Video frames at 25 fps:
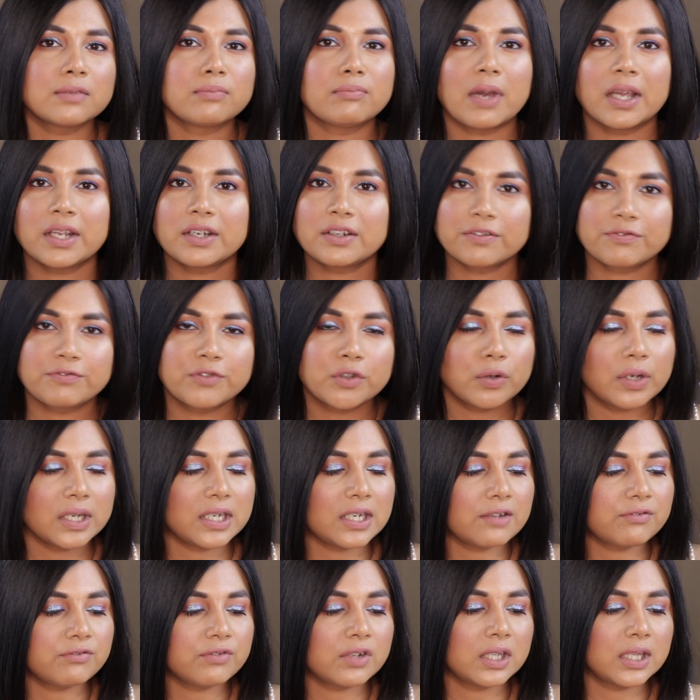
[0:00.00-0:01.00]
my review and
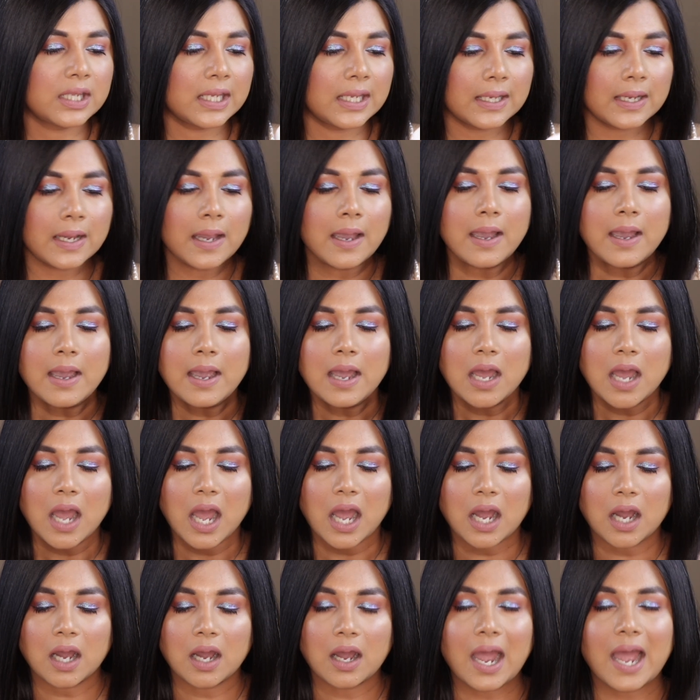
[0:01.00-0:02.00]
everything.
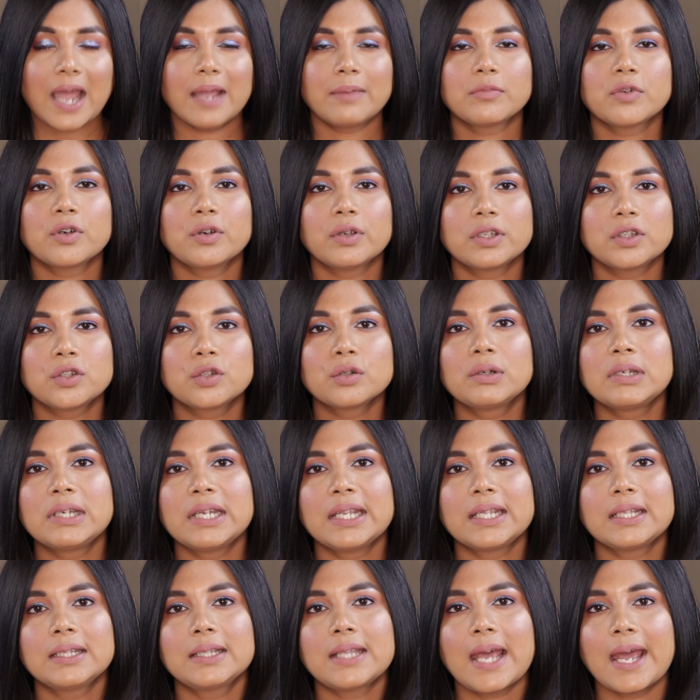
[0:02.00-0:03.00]
I'm going to
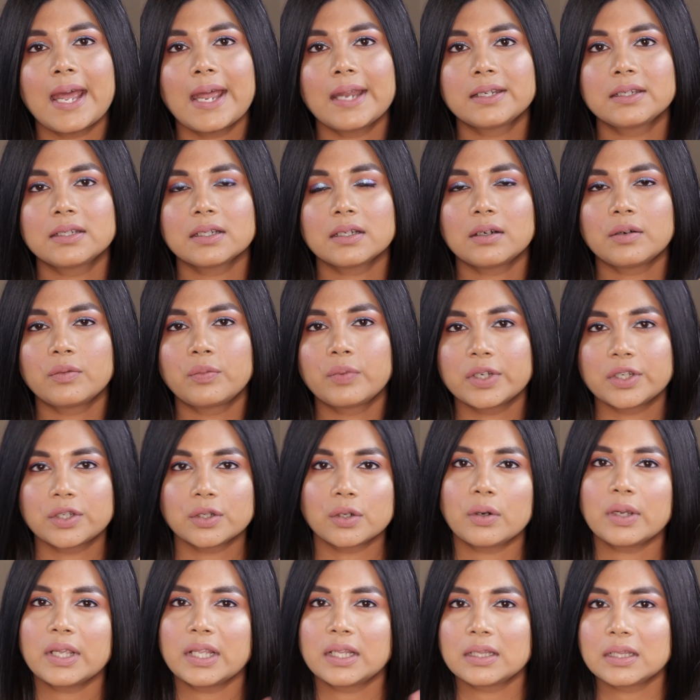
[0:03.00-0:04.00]
link that
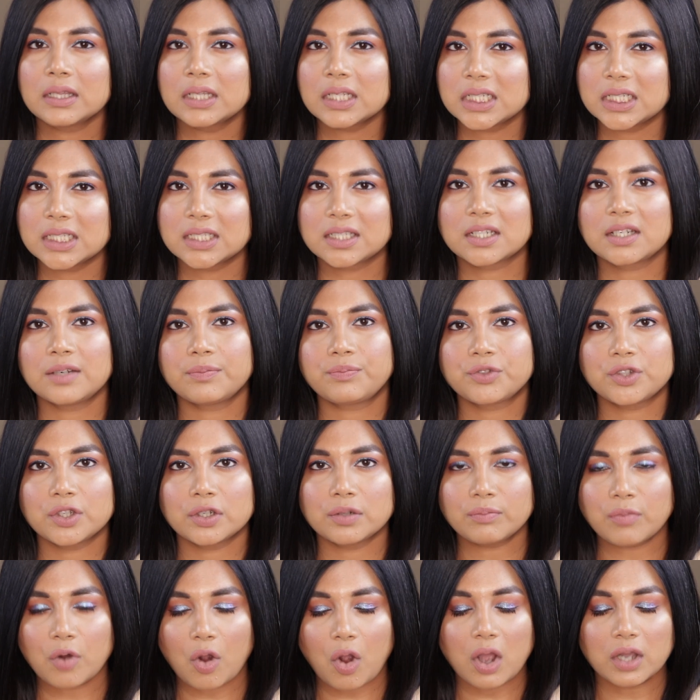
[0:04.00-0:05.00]
video in the
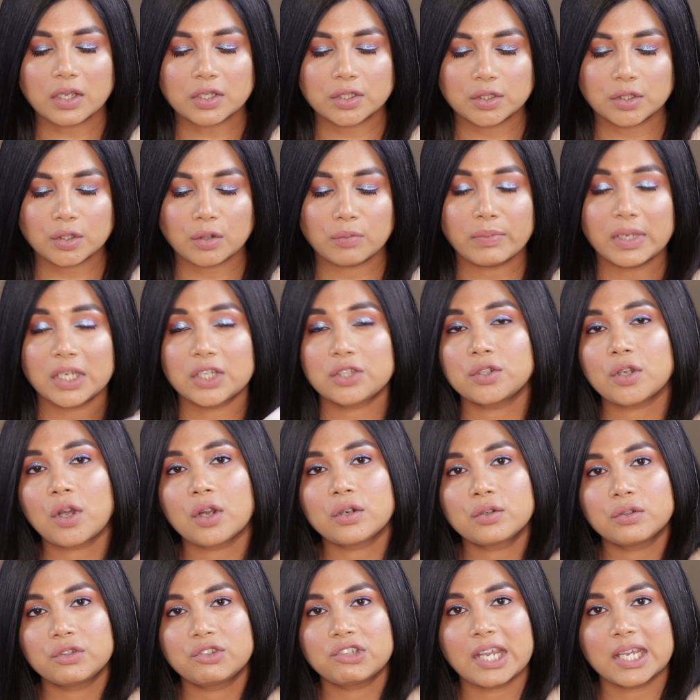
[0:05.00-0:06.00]
description box, so make sure
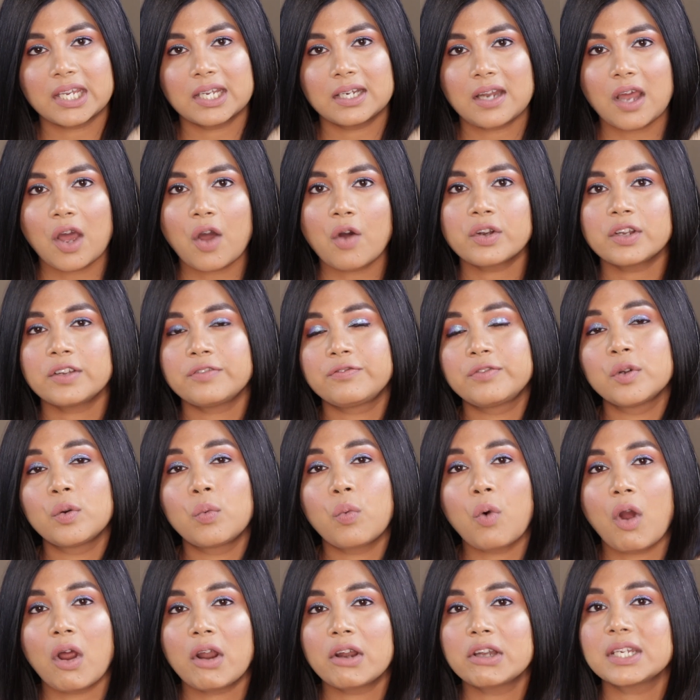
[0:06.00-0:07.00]
to check it out if you
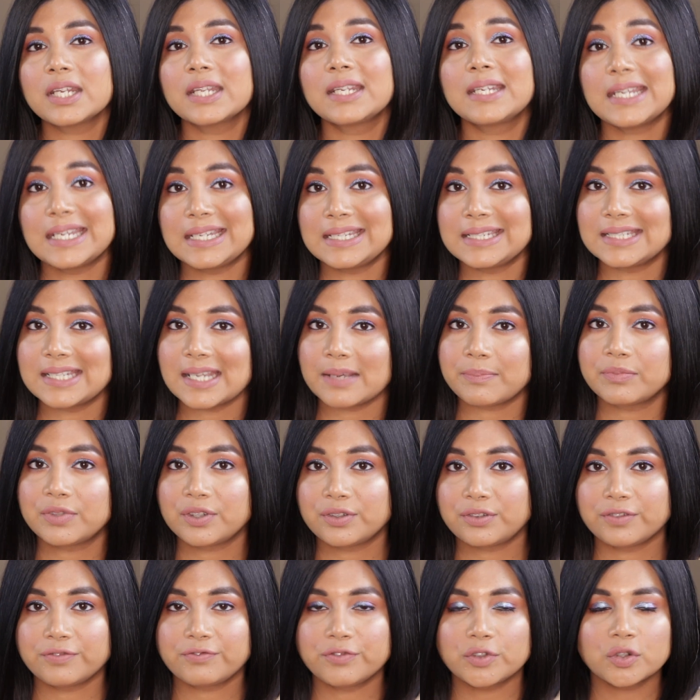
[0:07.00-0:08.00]
want an
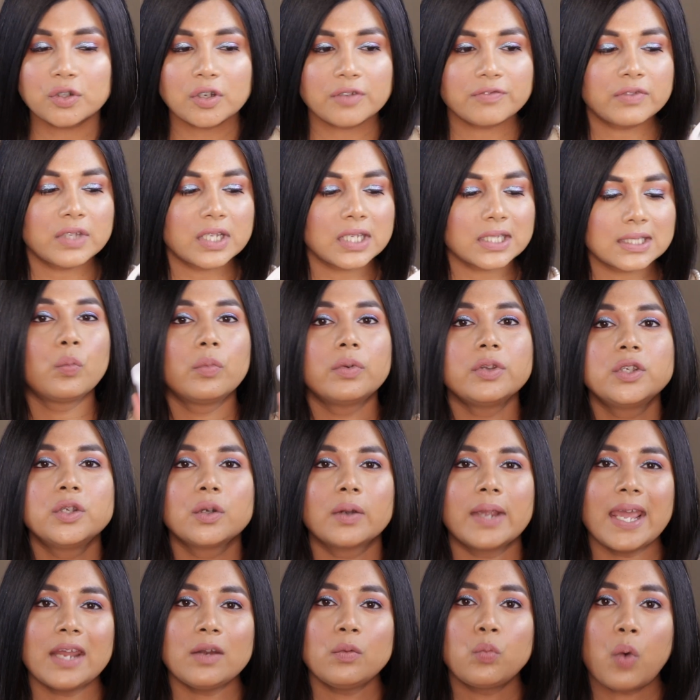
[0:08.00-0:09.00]
in-depth review of this. You
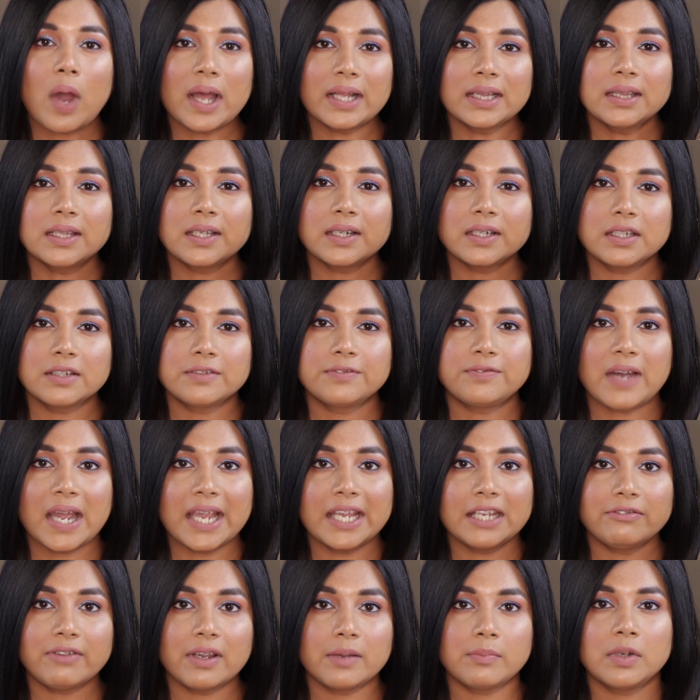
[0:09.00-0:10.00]
get
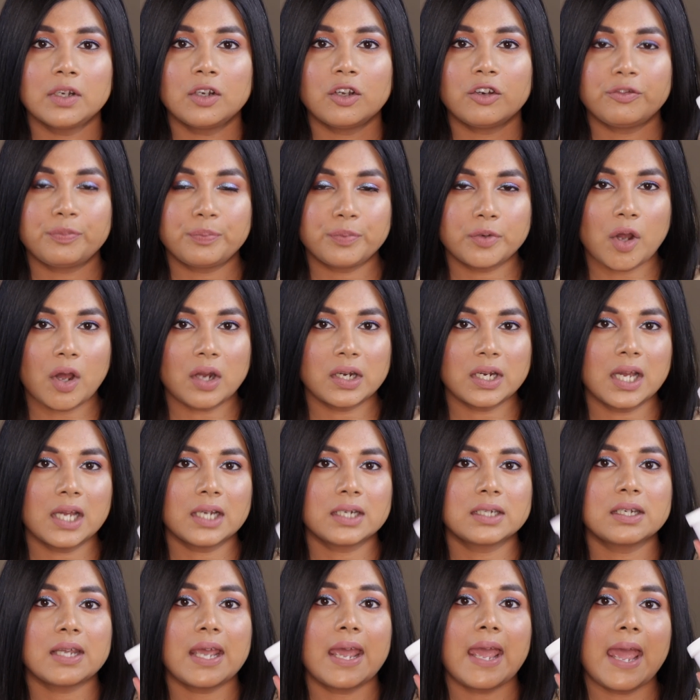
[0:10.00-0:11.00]
135 ml of
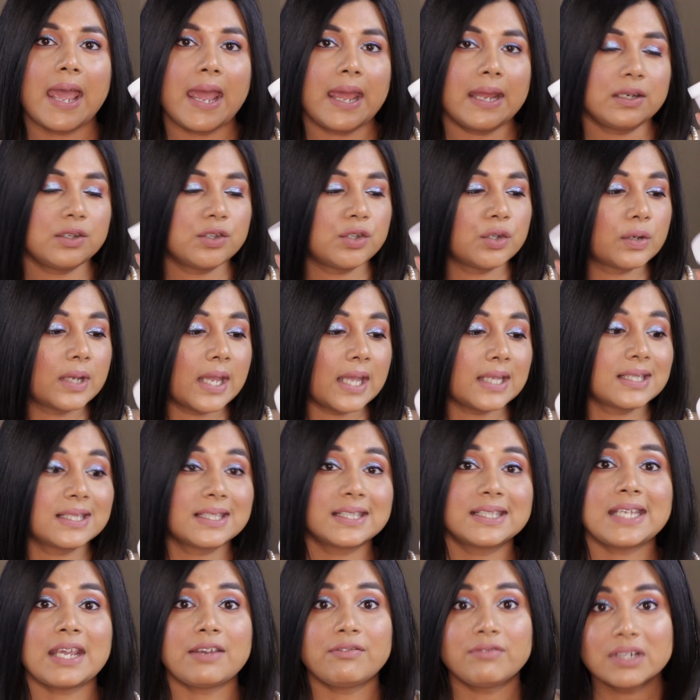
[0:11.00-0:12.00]
product and you get
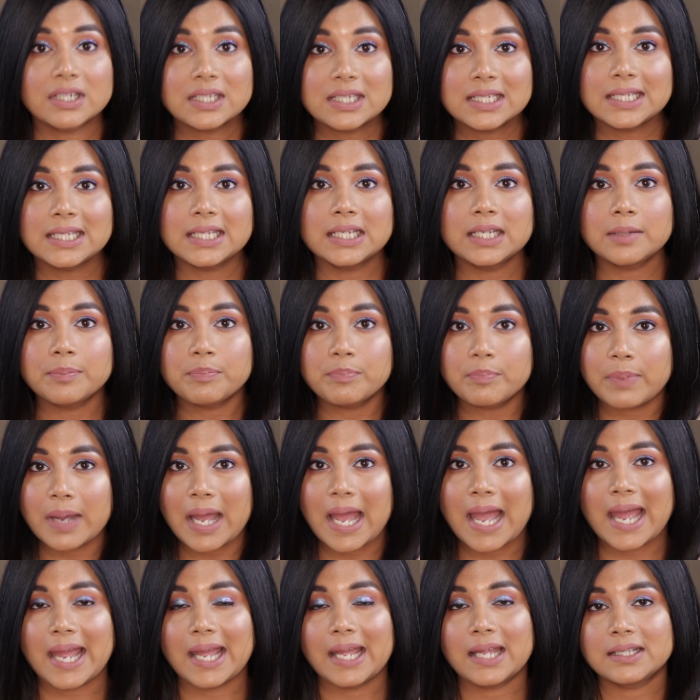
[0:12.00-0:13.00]
70
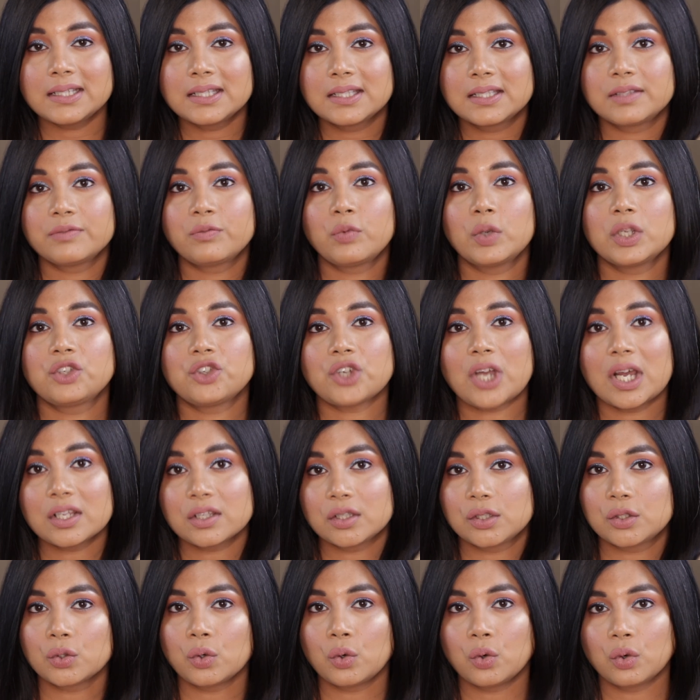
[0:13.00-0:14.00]
pads which are
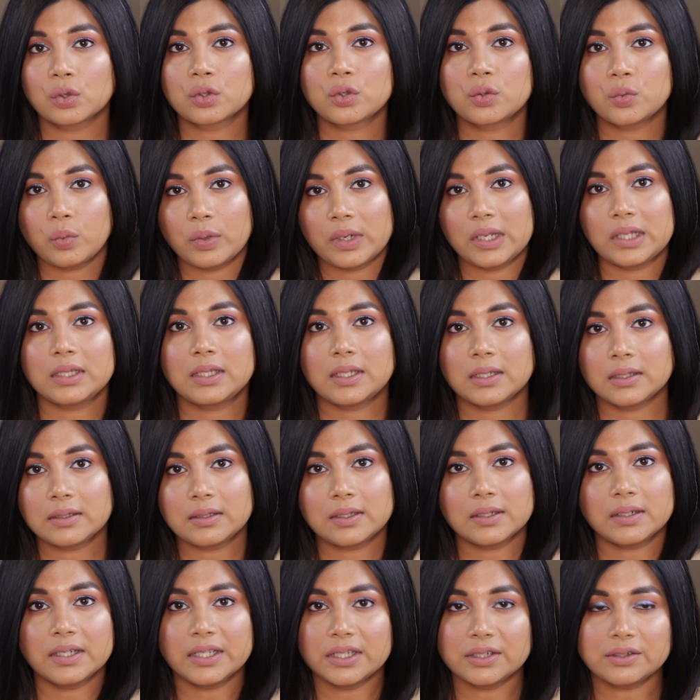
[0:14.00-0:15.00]
soaked with
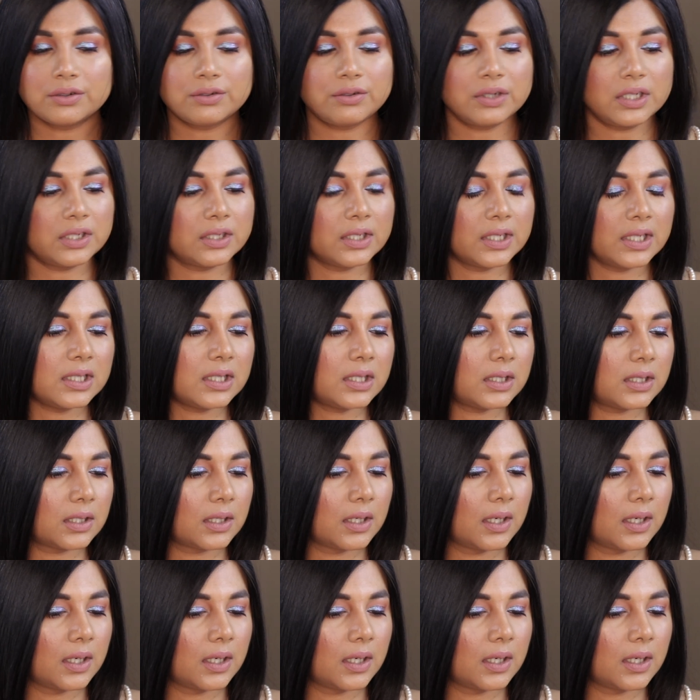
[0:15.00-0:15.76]
the ingredients.